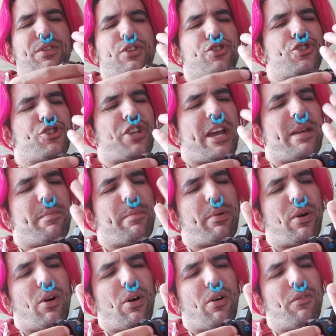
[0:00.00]
the shape
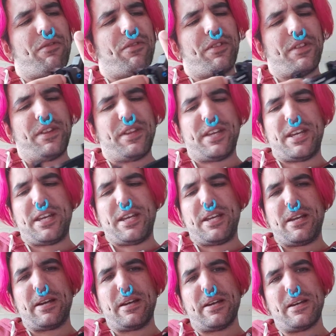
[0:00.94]
of
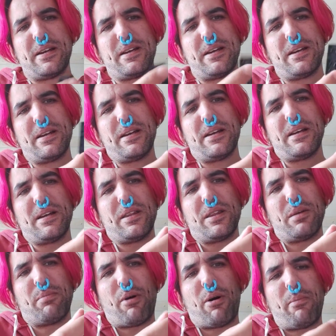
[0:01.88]
the
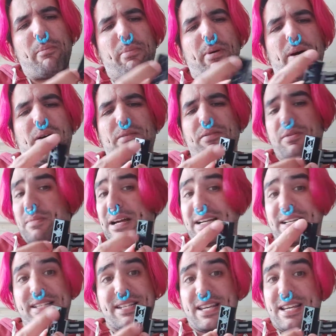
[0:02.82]
bottom part of the
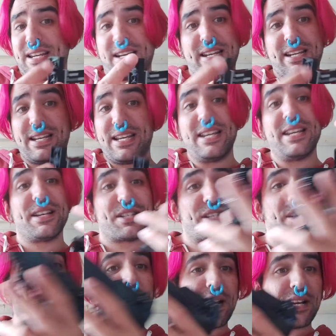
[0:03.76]
magazine, he
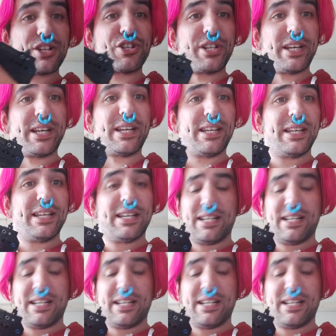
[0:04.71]
has smashed it.